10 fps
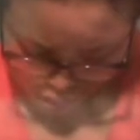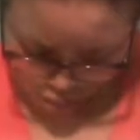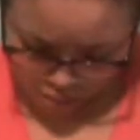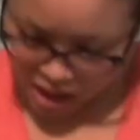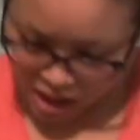Oh
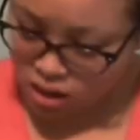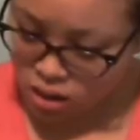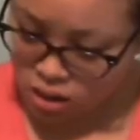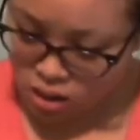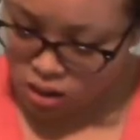my.
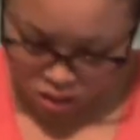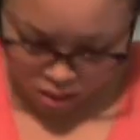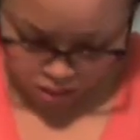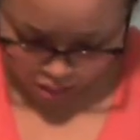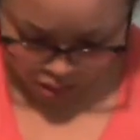
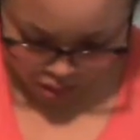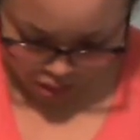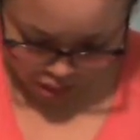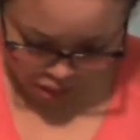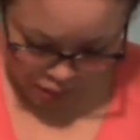
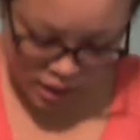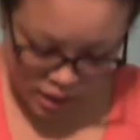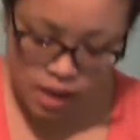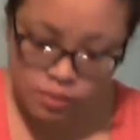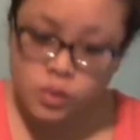Oh, it
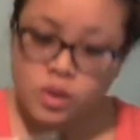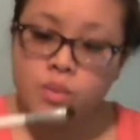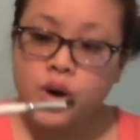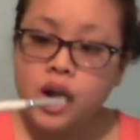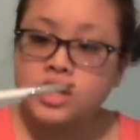comes with a
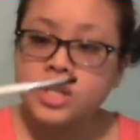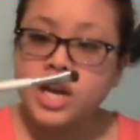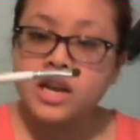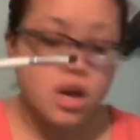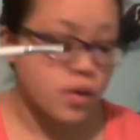brush. I
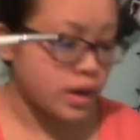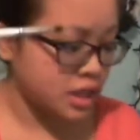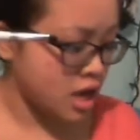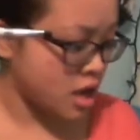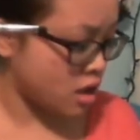had no
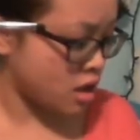idea.